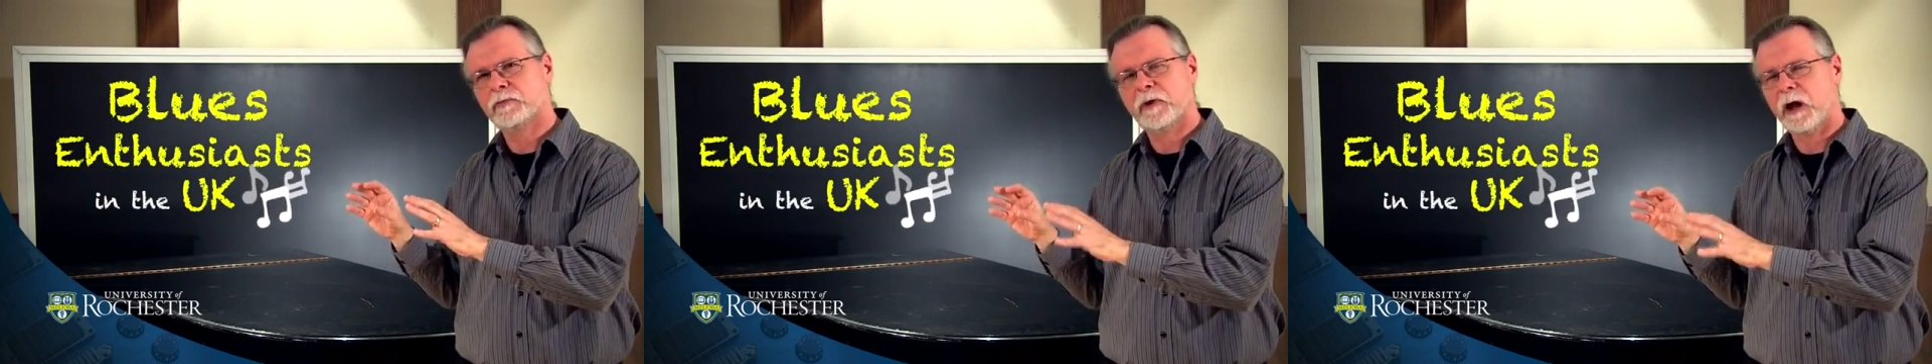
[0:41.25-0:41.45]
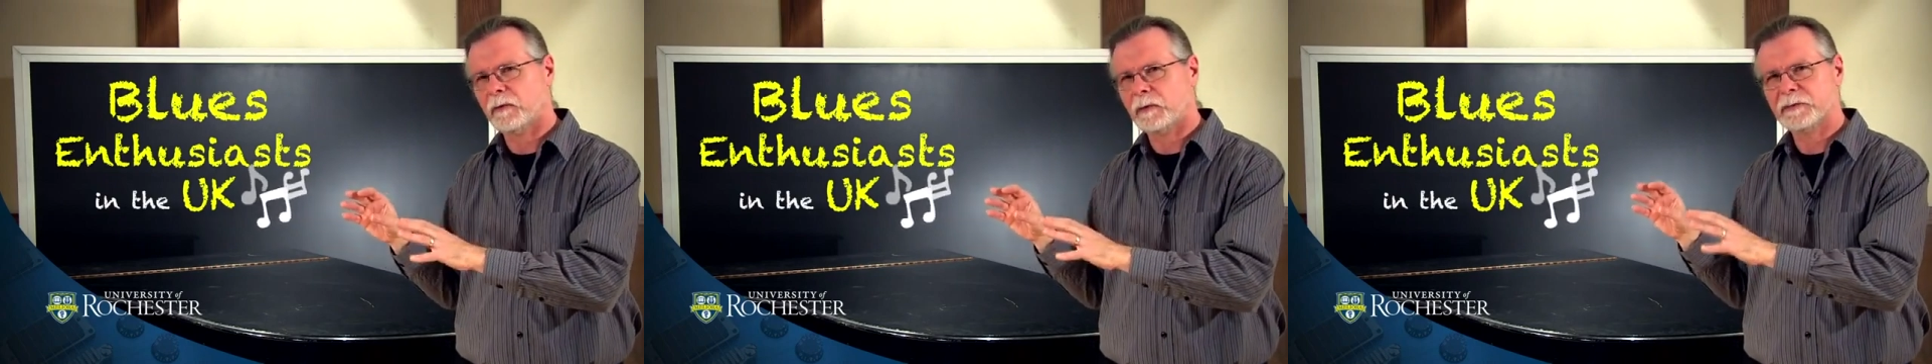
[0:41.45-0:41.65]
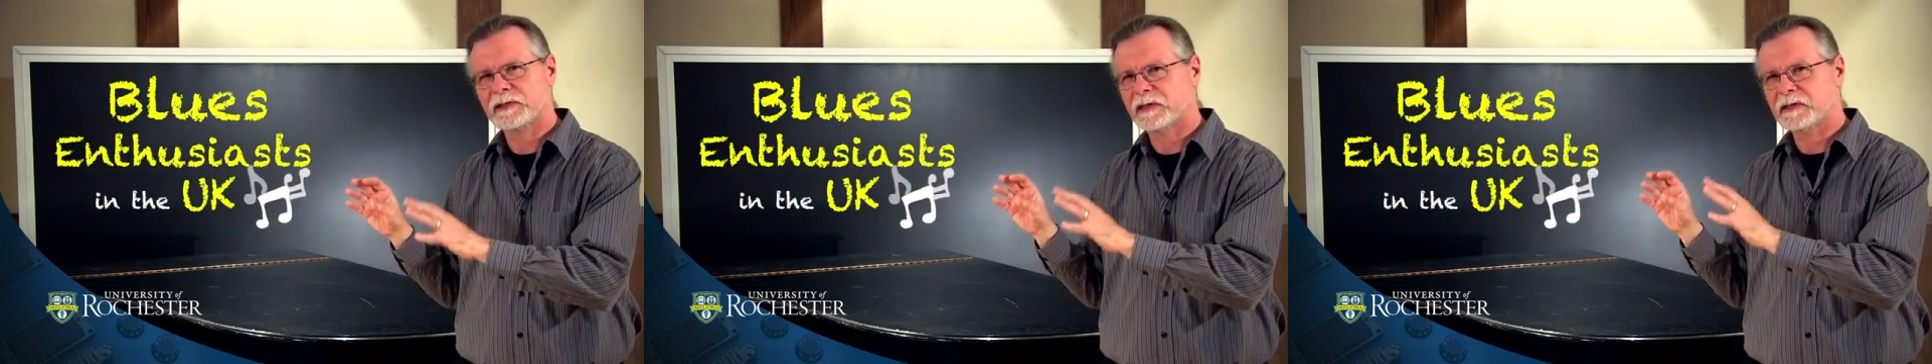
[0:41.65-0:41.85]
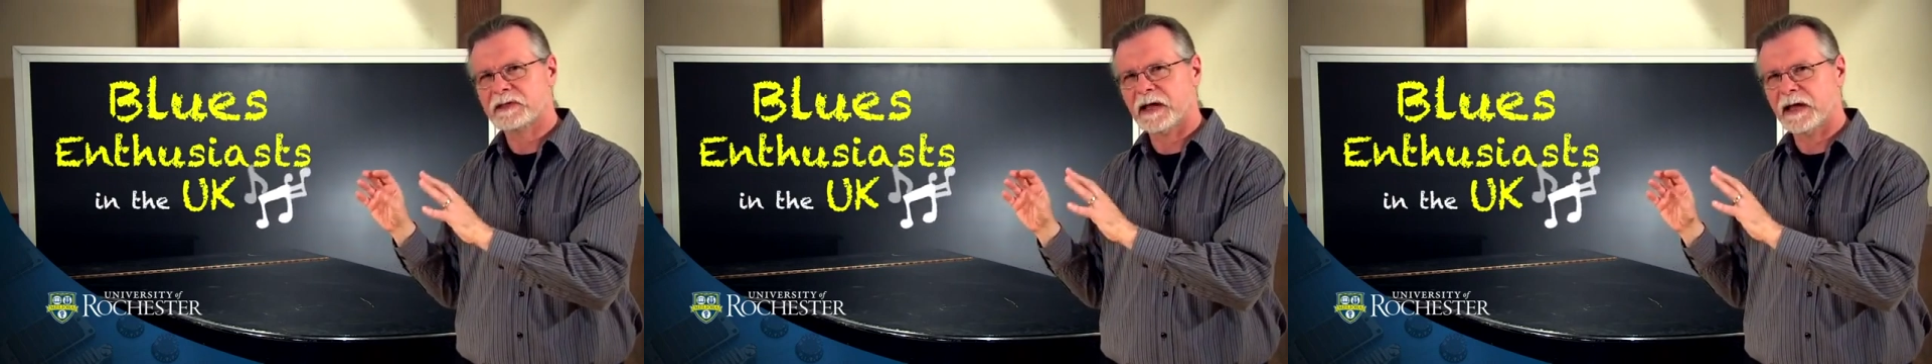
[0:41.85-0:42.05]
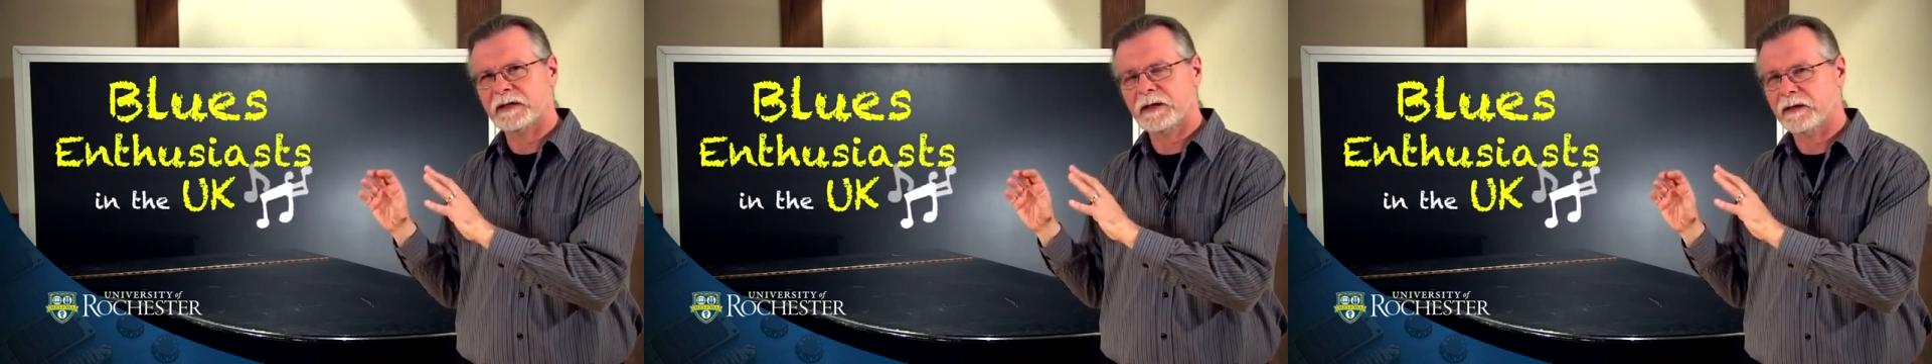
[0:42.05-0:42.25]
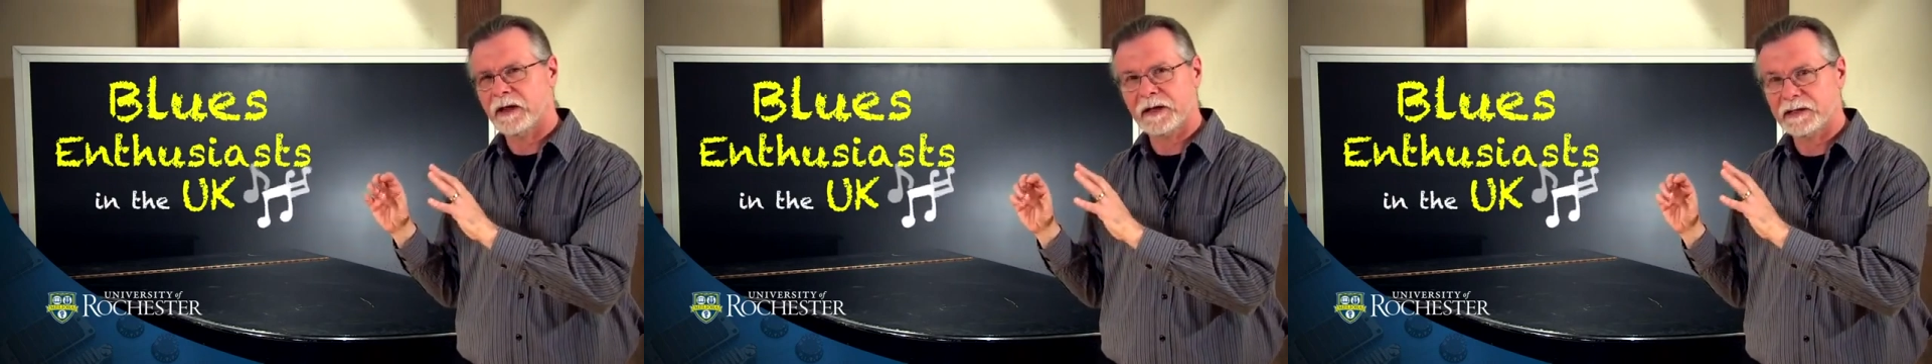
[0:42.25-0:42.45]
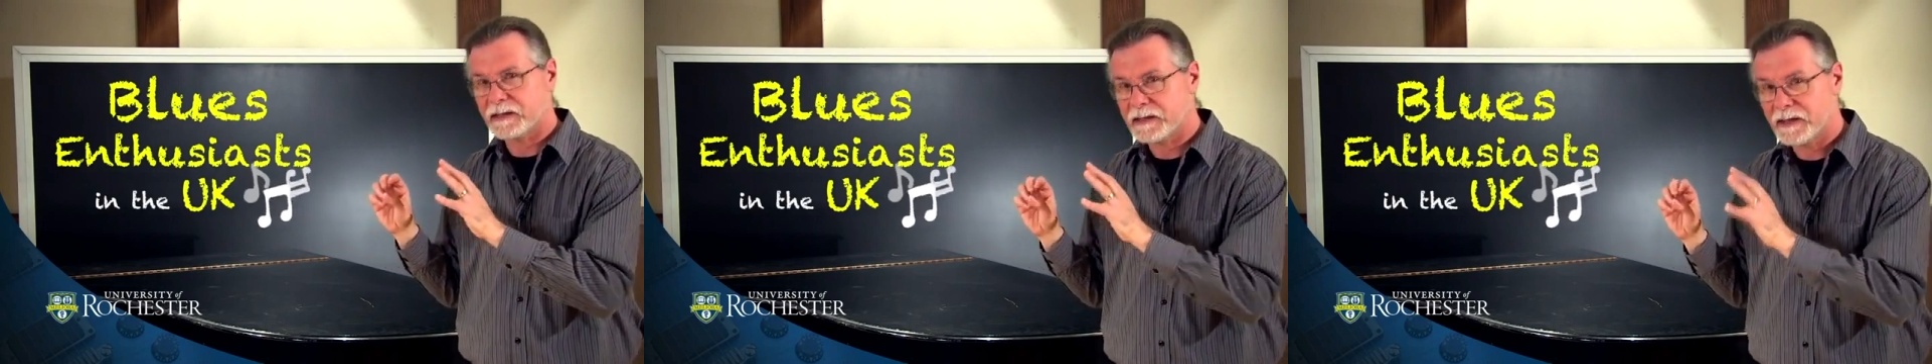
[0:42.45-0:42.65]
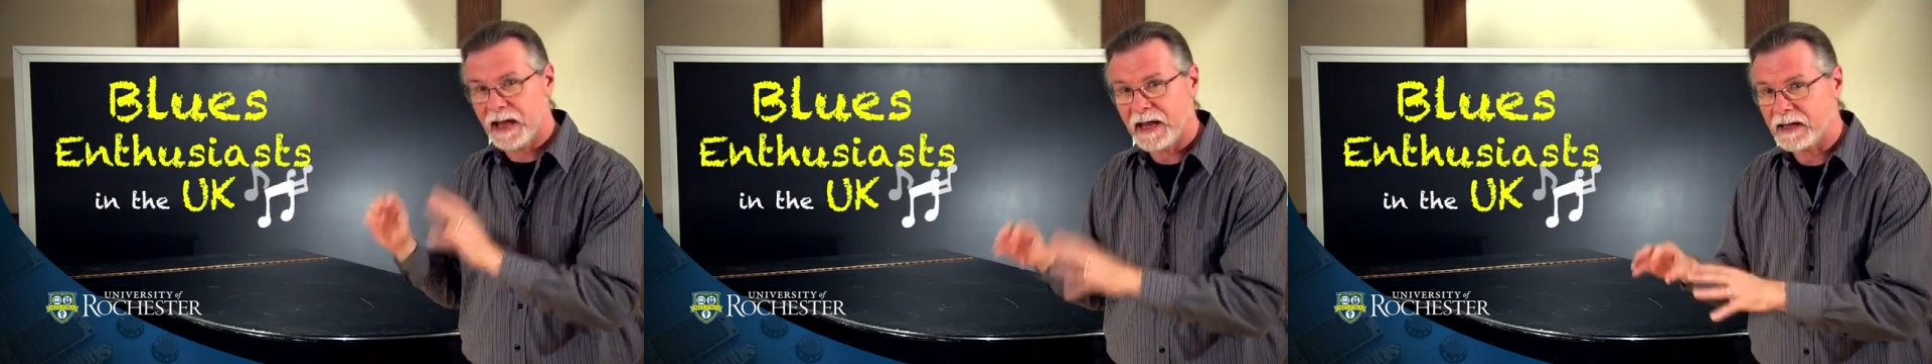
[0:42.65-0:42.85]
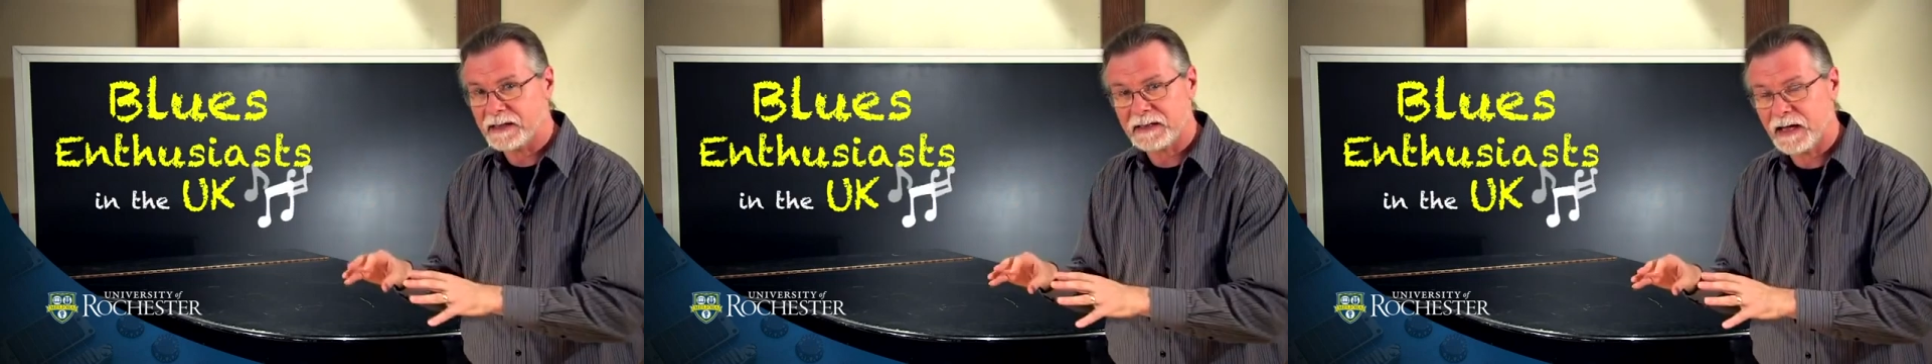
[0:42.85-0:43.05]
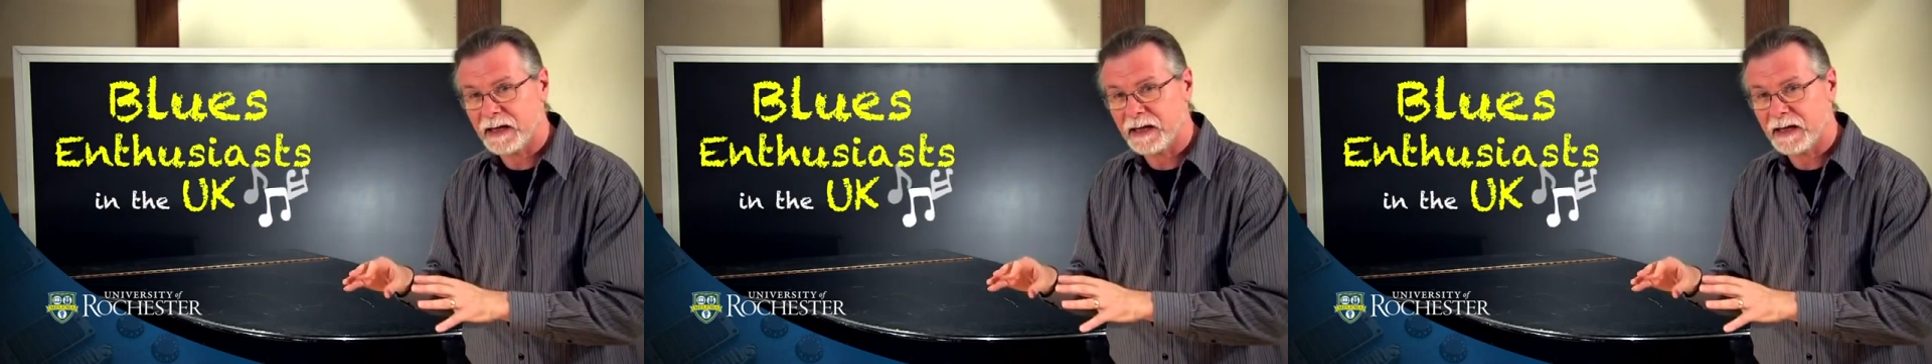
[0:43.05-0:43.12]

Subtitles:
problems inside the United States,